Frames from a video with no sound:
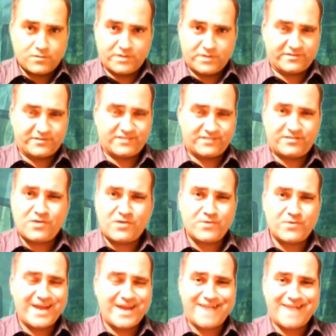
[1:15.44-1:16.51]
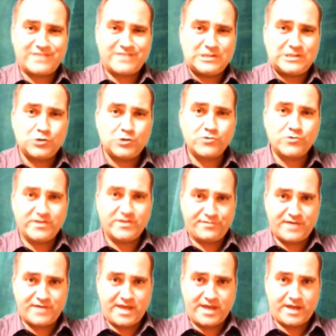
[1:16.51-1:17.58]
it's as though we haven't learned a
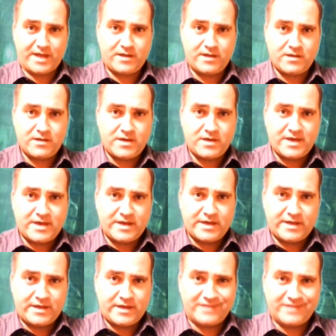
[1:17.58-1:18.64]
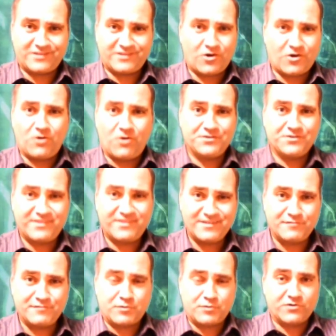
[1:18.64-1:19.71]
thing. It's a cult
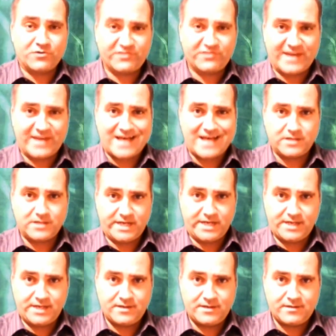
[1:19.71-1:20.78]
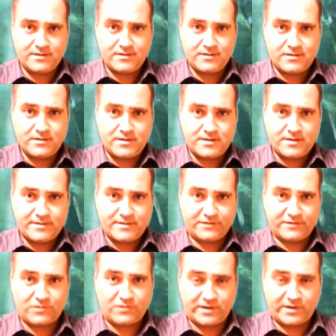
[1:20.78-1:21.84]
of personality.
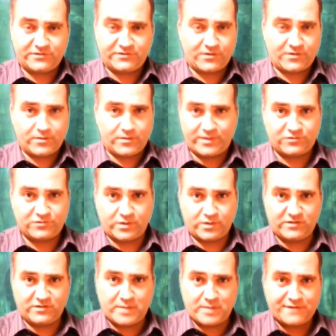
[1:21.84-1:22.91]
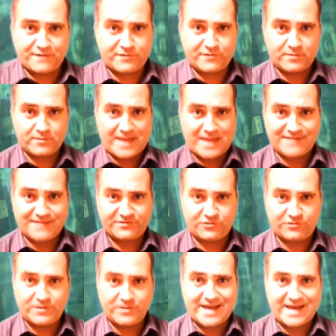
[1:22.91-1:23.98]
That's what it's been for the past
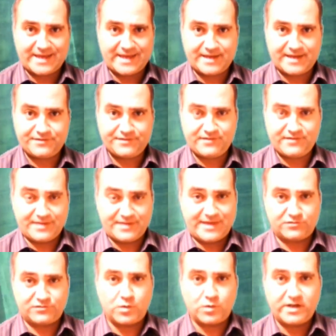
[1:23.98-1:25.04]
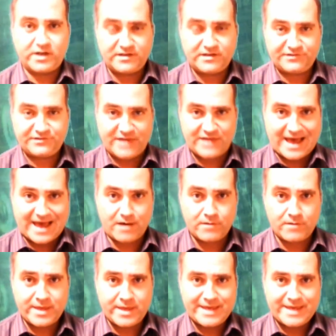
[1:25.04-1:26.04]
2 decades, and that's what it is now.